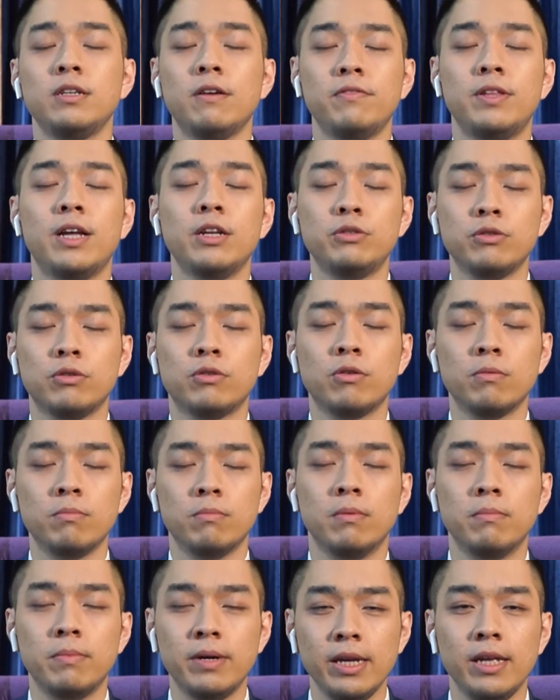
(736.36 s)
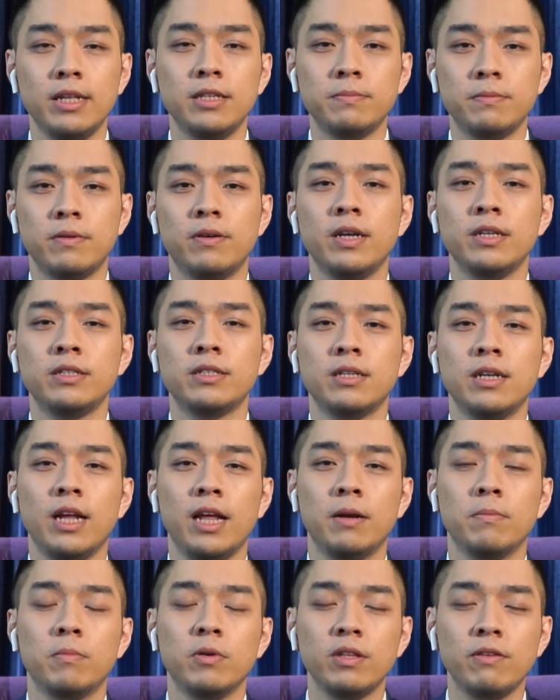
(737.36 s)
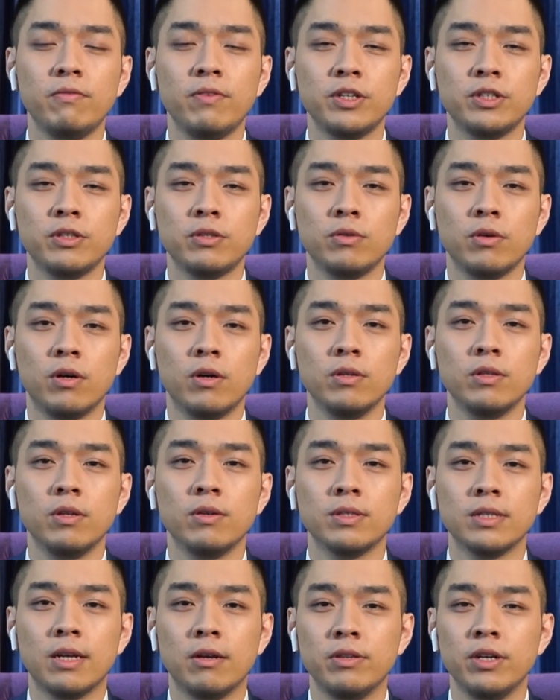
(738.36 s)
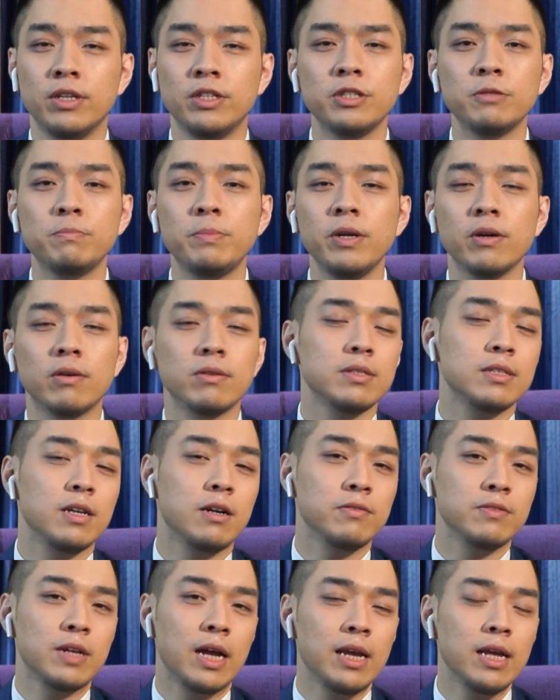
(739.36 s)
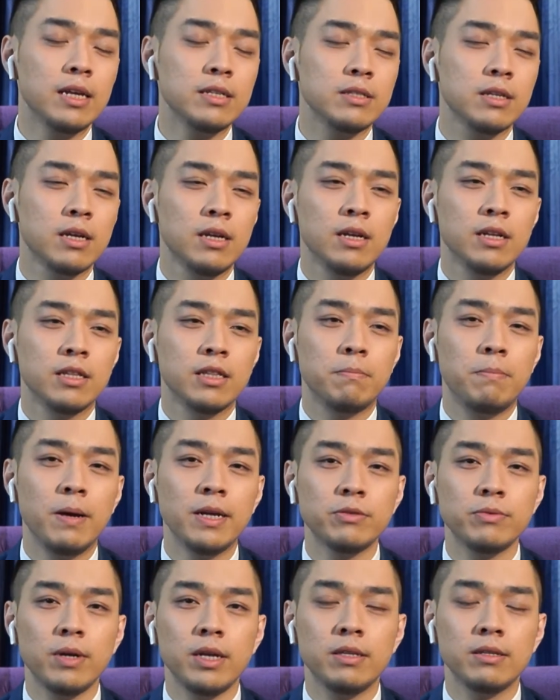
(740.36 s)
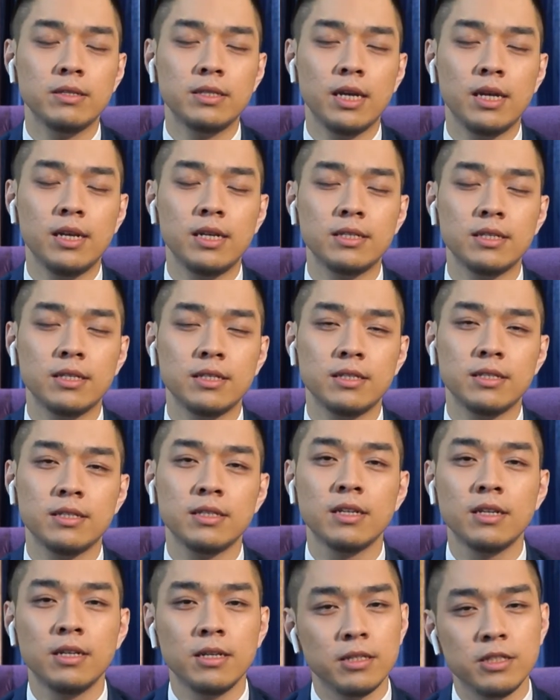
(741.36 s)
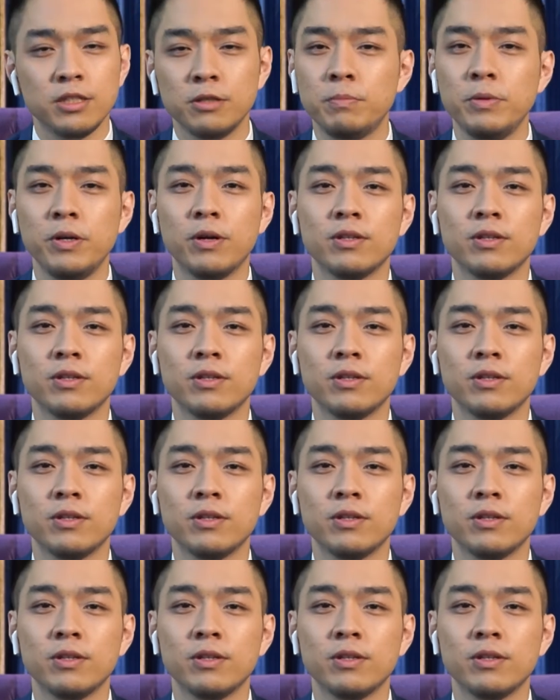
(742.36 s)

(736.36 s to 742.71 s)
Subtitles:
dah cukup memberi inspiration and motivation to all those out there. Just be yourself. I guess the best way to say this is just be